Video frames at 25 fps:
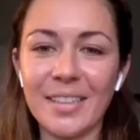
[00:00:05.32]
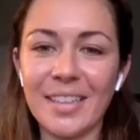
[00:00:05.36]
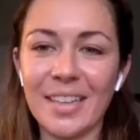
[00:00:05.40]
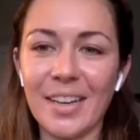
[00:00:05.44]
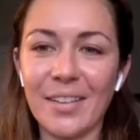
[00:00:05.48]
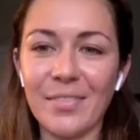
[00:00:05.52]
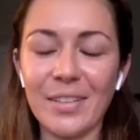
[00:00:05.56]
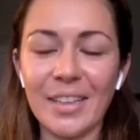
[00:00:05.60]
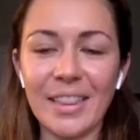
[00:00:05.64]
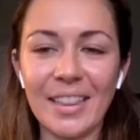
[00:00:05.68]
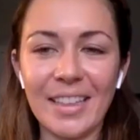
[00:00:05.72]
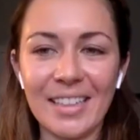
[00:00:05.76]
one
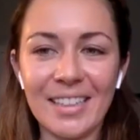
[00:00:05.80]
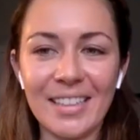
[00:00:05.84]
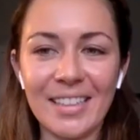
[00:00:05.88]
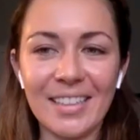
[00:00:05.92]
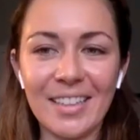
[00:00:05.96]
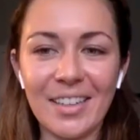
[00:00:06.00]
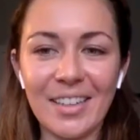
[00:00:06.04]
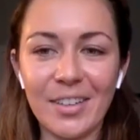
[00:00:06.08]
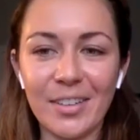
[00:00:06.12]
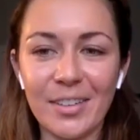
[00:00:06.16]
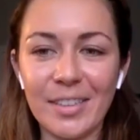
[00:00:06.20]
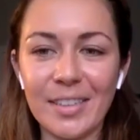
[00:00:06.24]
given
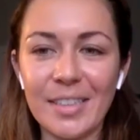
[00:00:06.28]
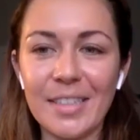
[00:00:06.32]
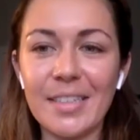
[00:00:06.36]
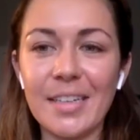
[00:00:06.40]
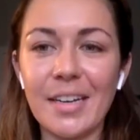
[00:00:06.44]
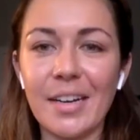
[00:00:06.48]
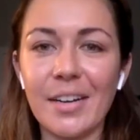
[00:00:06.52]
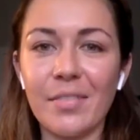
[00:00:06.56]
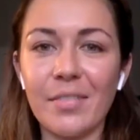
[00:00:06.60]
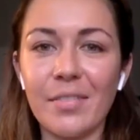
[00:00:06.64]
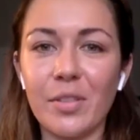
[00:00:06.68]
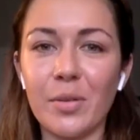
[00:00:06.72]
the current
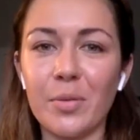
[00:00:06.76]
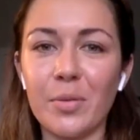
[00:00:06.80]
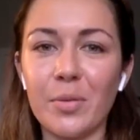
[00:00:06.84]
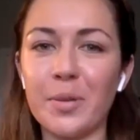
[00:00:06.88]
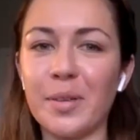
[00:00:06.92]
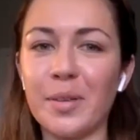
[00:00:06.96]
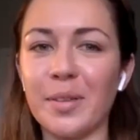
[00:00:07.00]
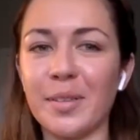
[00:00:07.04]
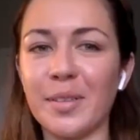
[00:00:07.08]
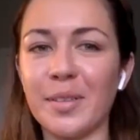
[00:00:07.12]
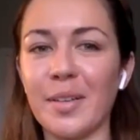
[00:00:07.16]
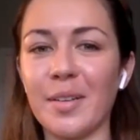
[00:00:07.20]
state of the
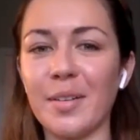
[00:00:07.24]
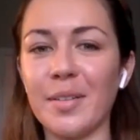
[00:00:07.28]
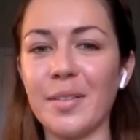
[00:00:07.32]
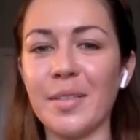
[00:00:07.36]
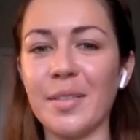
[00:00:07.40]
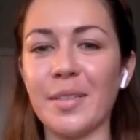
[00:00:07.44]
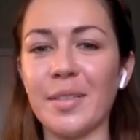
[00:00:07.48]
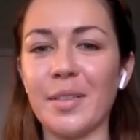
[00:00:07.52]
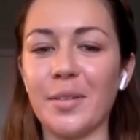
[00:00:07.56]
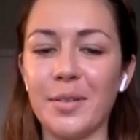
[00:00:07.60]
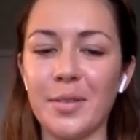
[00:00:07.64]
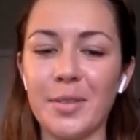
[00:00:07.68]
world,
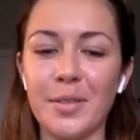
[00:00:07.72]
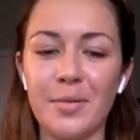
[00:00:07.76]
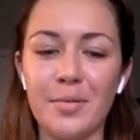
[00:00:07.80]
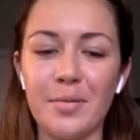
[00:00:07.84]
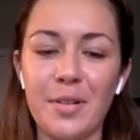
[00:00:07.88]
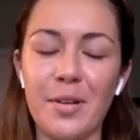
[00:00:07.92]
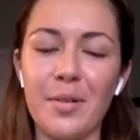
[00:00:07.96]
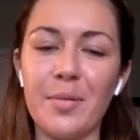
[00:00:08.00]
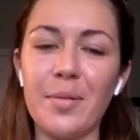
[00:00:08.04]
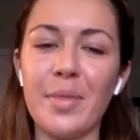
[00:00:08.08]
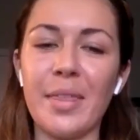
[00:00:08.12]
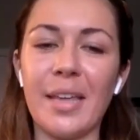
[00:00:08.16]
also. So
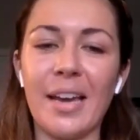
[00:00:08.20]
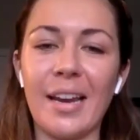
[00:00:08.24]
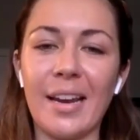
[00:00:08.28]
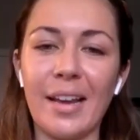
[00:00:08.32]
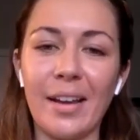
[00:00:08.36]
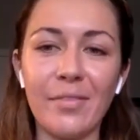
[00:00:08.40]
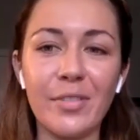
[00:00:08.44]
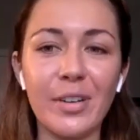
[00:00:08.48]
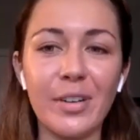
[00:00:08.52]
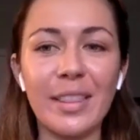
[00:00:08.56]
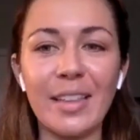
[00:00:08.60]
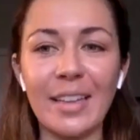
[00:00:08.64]
know that
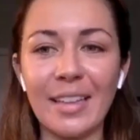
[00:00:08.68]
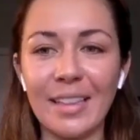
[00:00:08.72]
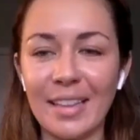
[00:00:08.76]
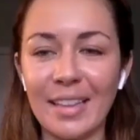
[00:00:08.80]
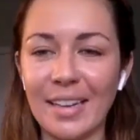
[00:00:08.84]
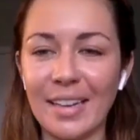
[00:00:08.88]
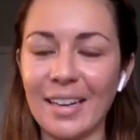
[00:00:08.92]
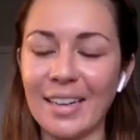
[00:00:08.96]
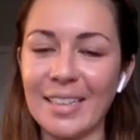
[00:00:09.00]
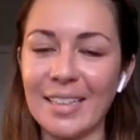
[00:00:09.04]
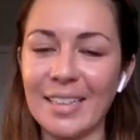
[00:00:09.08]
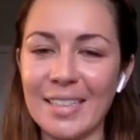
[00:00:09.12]
everything
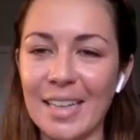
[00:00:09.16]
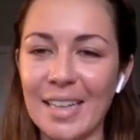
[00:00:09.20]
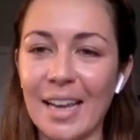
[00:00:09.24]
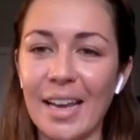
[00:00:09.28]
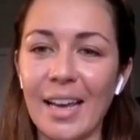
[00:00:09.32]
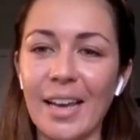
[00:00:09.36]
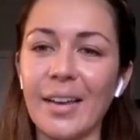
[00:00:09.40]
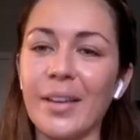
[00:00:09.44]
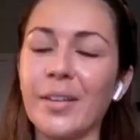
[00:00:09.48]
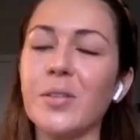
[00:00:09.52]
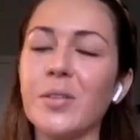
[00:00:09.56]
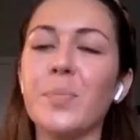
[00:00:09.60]
that I
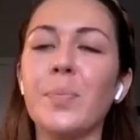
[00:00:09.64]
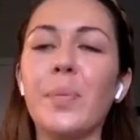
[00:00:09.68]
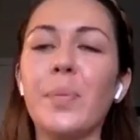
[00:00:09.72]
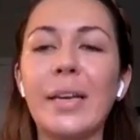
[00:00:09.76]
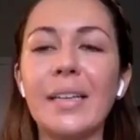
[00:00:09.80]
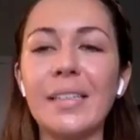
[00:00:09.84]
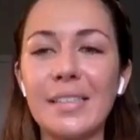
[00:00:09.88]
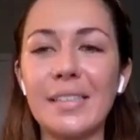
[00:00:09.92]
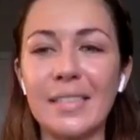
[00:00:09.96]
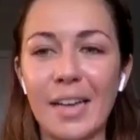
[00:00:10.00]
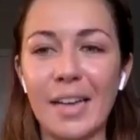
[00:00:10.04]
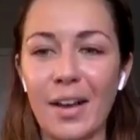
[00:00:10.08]
say is
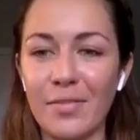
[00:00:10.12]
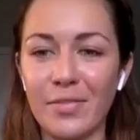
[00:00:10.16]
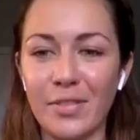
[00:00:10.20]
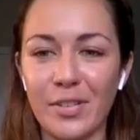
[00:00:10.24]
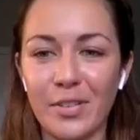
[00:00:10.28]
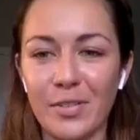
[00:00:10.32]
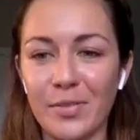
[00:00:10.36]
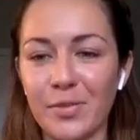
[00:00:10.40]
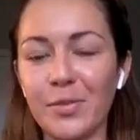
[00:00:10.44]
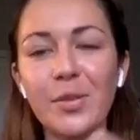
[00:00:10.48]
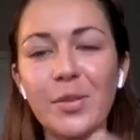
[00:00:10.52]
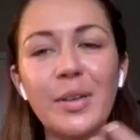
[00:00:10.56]
based off
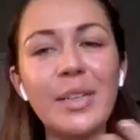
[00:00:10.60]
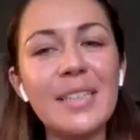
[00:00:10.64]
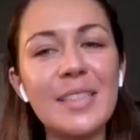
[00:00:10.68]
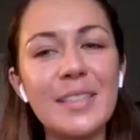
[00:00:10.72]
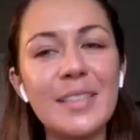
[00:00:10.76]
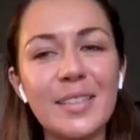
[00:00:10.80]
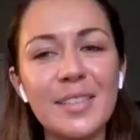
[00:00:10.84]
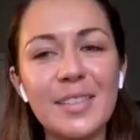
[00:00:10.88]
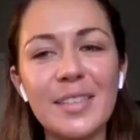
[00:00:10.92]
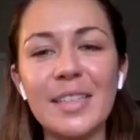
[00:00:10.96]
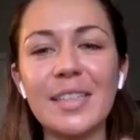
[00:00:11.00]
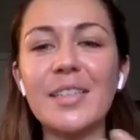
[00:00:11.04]
of
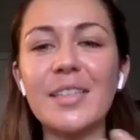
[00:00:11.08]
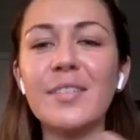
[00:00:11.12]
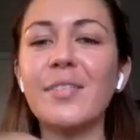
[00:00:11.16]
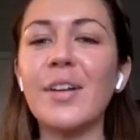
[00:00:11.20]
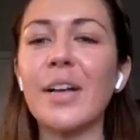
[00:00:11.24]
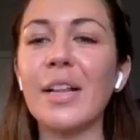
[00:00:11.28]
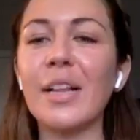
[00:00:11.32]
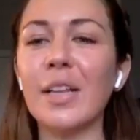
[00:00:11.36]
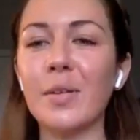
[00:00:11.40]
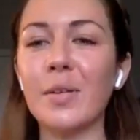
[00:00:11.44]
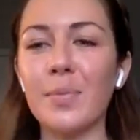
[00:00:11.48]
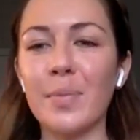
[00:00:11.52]
research and
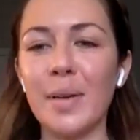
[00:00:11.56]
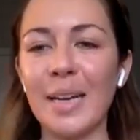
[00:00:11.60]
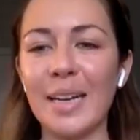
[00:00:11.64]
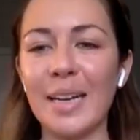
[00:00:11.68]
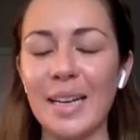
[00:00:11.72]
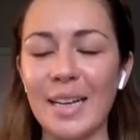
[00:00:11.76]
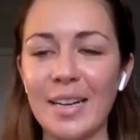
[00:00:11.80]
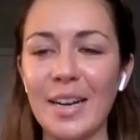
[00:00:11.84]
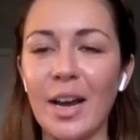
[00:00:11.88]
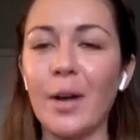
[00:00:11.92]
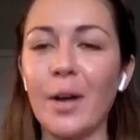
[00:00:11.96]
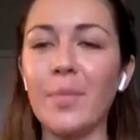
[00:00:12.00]

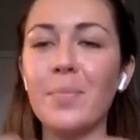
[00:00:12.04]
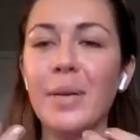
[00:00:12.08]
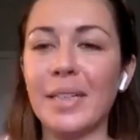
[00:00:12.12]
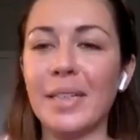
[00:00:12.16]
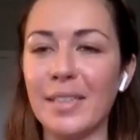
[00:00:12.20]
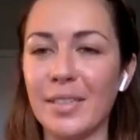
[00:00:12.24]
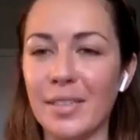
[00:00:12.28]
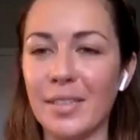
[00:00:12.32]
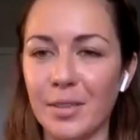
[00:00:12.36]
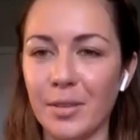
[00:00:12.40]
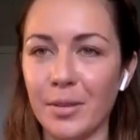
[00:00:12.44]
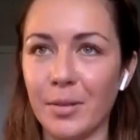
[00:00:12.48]
development and not
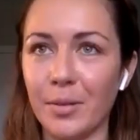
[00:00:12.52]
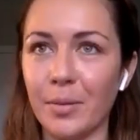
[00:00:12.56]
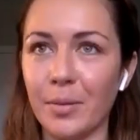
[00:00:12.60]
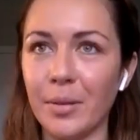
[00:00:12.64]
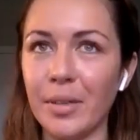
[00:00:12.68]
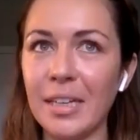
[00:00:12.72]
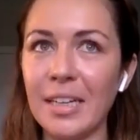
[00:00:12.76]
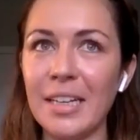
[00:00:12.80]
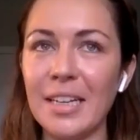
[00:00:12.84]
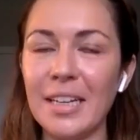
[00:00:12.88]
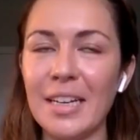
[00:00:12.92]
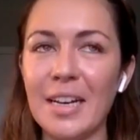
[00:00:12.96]
meant to
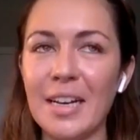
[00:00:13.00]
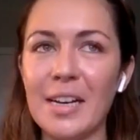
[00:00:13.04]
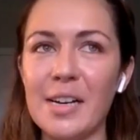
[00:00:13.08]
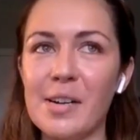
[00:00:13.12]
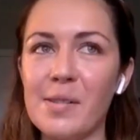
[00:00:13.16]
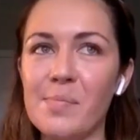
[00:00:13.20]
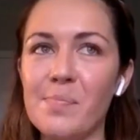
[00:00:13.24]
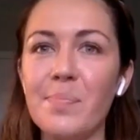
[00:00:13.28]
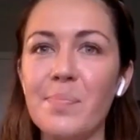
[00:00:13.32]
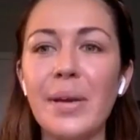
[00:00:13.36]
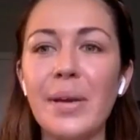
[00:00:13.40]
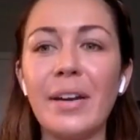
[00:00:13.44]

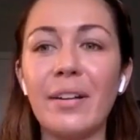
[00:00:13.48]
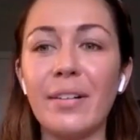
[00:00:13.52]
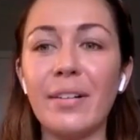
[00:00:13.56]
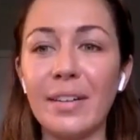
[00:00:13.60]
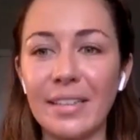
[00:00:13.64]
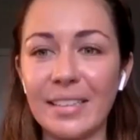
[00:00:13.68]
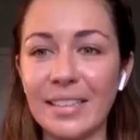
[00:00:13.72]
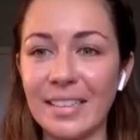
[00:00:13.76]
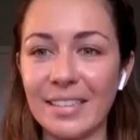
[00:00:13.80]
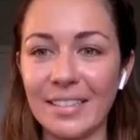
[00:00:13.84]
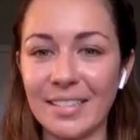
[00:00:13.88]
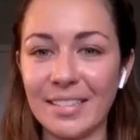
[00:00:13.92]
um,
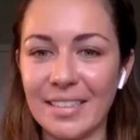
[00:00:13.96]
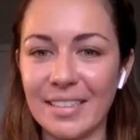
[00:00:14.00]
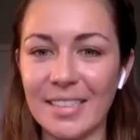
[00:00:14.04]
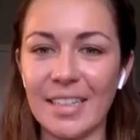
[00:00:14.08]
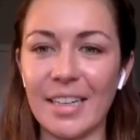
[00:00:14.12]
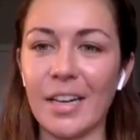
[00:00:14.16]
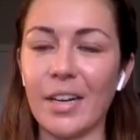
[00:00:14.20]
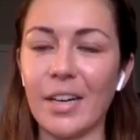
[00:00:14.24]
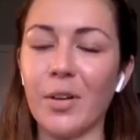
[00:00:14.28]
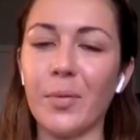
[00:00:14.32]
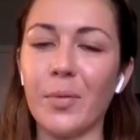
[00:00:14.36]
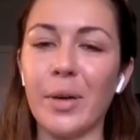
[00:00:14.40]
parent guilt
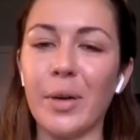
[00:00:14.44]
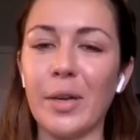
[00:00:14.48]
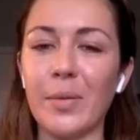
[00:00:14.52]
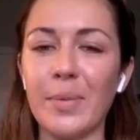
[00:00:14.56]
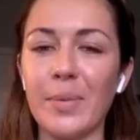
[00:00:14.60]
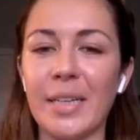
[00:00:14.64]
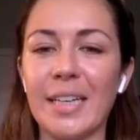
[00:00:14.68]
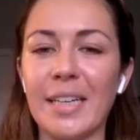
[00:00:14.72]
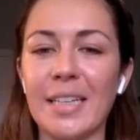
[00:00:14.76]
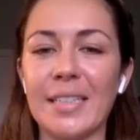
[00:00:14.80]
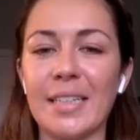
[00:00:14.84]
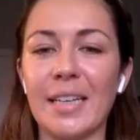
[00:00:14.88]
in any way
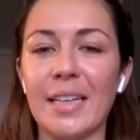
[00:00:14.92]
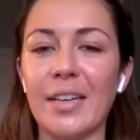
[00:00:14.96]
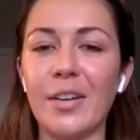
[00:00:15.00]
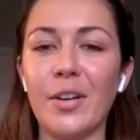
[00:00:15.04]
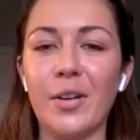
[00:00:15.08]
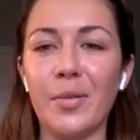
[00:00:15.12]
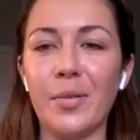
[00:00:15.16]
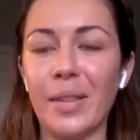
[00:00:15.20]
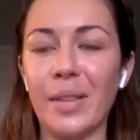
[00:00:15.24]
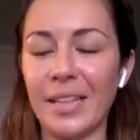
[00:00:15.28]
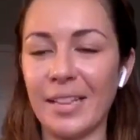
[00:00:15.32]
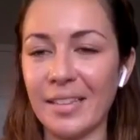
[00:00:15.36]
because I
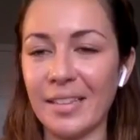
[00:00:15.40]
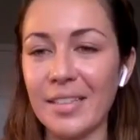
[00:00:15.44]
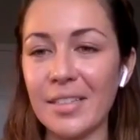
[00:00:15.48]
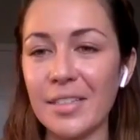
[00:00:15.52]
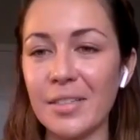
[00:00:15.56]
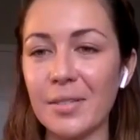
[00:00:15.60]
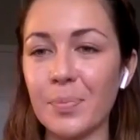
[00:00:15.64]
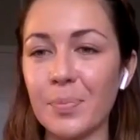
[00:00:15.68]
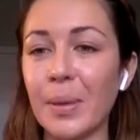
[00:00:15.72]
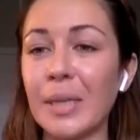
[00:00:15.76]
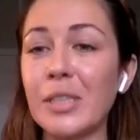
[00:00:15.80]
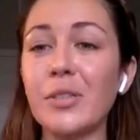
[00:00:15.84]
know that
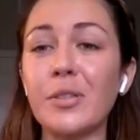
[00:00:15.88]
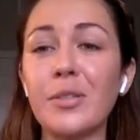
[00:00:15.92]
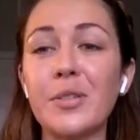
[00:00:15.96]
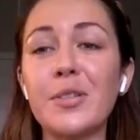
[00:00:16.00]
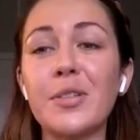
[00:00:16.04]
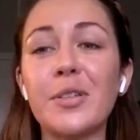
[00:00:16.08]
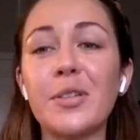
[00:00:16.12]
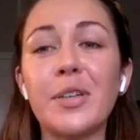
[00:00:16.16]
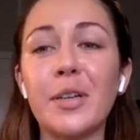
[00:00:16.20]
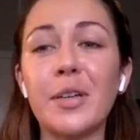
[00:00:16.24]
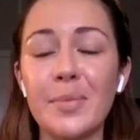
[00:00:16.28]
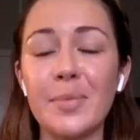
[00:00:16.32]

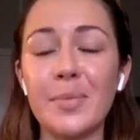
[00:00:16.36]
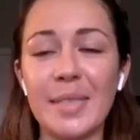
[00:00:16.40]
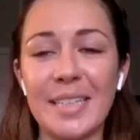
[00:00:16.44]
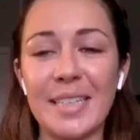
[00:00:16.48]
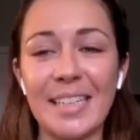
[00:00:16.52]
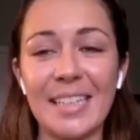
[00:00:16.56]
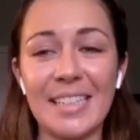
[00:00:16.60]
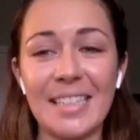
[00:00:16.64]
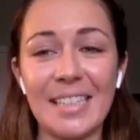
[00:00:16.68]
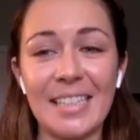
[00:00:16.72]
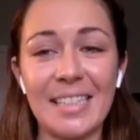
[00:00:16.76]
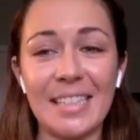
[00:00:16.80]
special
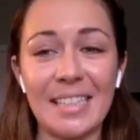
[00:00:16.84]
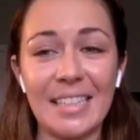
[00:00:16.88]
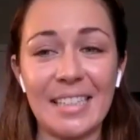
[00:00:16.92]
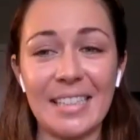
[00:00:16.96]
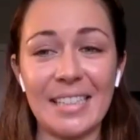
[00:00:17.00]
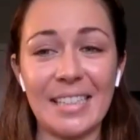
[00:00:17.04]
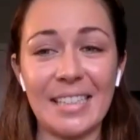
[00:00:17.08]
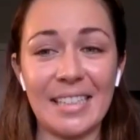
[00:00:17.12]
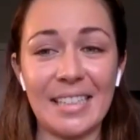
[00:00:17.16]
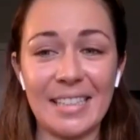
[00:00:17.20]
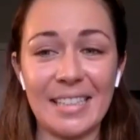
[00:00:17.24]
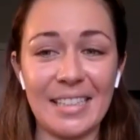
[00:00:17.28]
circumstances
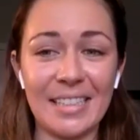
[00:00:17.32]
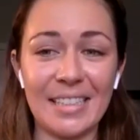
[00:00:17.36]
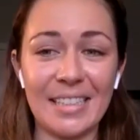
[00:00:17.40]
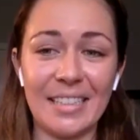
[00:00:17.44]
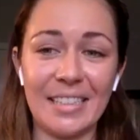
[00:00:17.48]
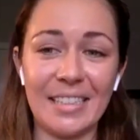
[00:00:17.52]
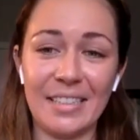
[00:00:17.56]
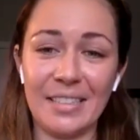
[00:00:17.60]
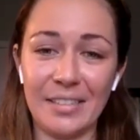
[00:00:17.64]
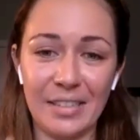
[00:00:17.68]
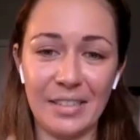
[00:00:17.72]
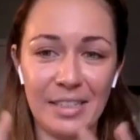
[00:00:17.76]
exist
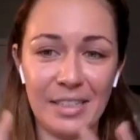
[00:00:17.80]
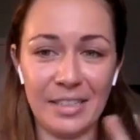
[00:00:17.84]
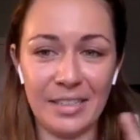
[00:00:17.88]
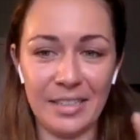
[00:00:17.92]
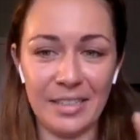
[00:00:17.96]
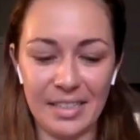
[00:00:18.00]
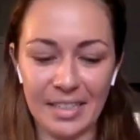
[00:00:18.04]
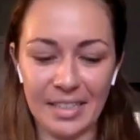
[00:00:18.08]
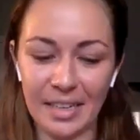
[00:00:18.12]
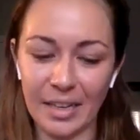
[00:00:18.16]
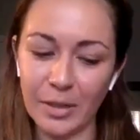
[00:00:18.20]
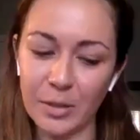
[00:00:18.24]
in,
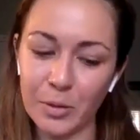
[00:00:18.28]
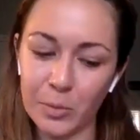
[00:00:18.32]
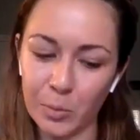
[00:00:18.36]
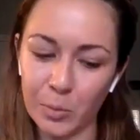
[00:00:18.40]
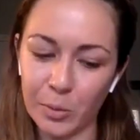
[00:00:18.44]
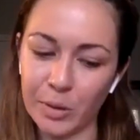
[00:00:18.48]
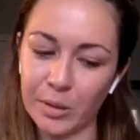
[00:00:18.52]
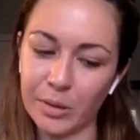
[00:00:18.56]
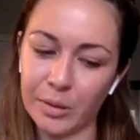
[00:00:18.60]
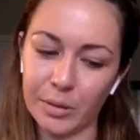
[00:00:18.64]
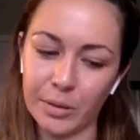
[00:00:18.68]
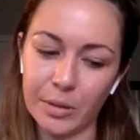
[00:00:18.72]
in today's
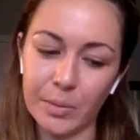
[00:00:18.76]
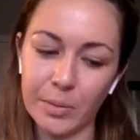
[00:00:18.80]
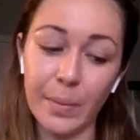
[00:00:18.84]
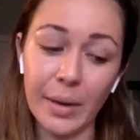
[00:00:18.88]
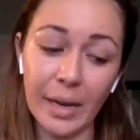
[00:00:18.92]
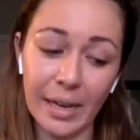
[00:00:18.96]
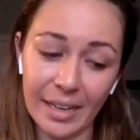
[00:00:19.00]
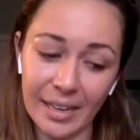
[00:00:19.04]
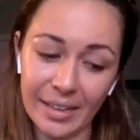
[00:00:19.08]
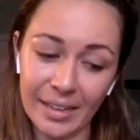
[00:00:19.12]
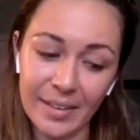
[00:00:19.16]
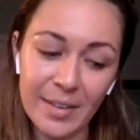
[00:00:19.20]
world.
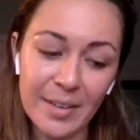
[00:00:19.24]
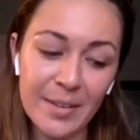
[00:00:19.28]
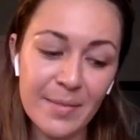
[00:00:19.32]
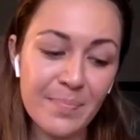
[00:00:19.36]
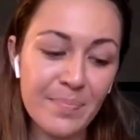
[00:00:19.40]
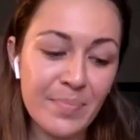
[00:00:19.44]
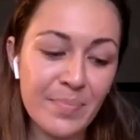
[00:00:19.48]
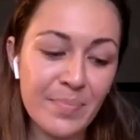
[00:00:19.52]
But